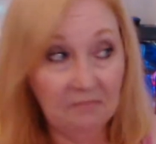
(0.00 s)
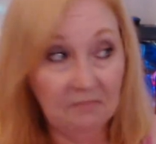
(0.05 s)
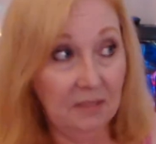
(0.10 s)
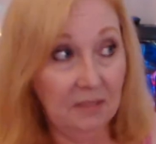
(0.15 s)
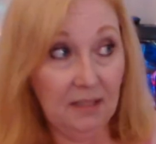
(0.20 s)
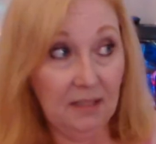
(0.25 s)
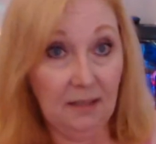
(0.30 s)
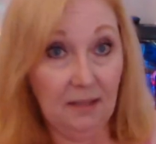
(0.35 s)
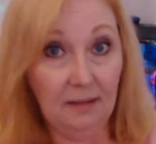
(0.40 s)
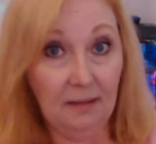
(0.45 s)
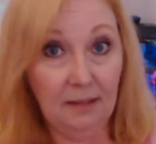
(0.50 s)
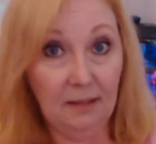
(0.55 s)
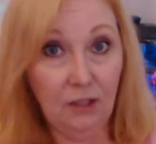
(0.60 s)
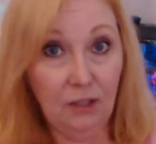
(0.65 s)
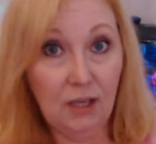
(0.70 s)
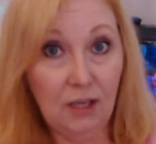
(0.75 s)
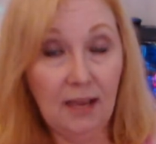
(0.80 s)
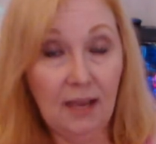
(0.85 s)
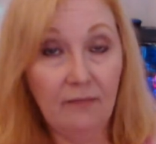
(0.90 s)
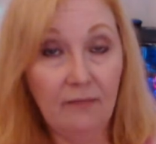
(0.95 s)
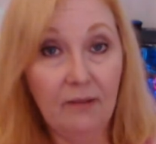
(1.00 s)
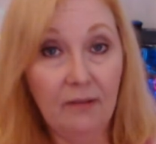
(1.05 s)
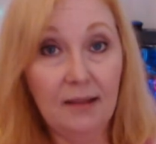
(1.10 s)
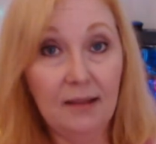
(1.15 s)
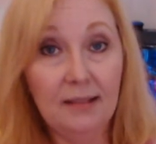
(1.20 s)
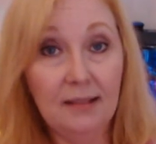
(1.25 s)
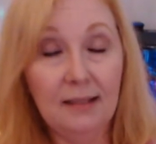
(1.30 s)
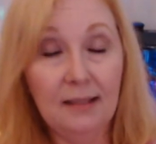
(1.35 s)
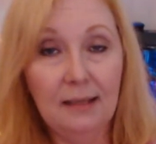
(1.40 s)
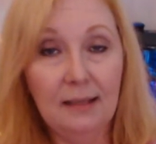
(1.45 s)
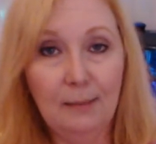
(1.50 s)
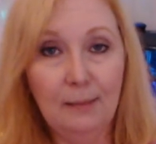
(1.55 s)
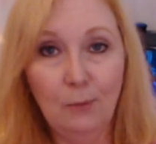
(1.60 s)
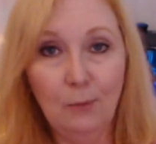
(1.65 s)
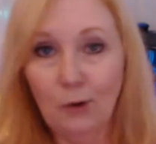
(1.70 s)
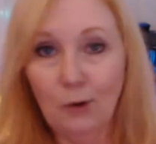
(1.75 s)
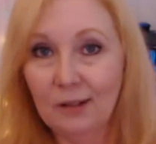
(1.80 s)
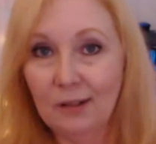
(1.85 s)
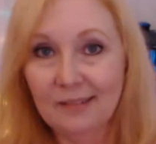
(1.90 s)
suddenly you can't find it anymore.